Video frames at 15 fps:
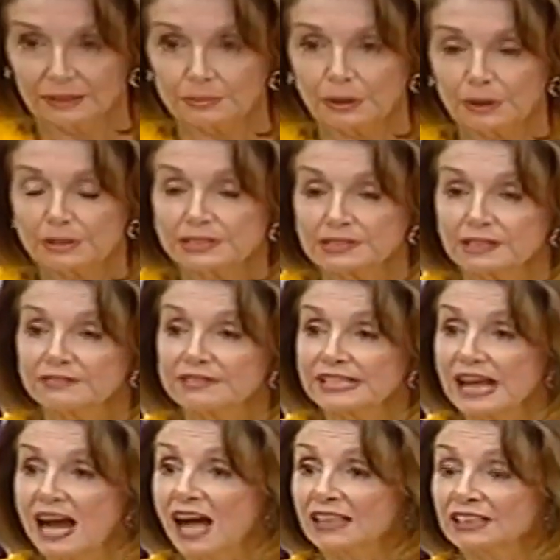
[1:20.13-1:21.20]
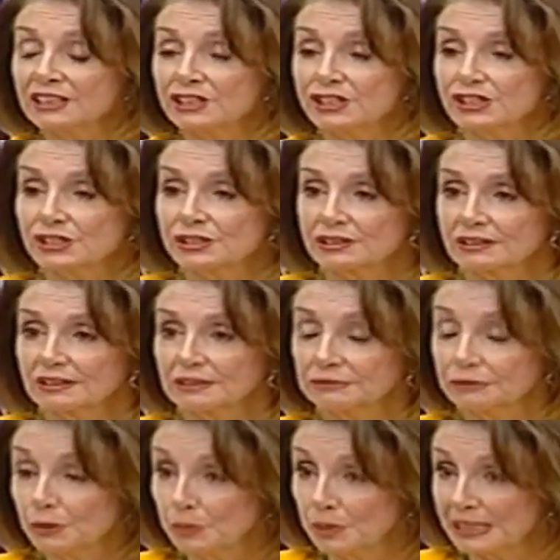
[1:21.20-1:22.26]
A person of knowledge, a
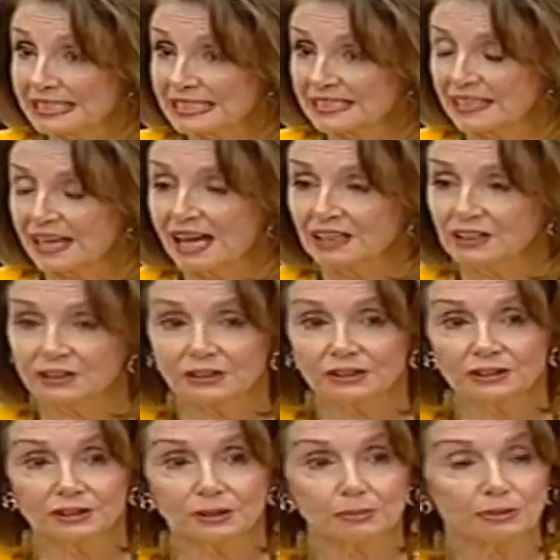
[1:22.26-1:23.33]
Fulbright scholar,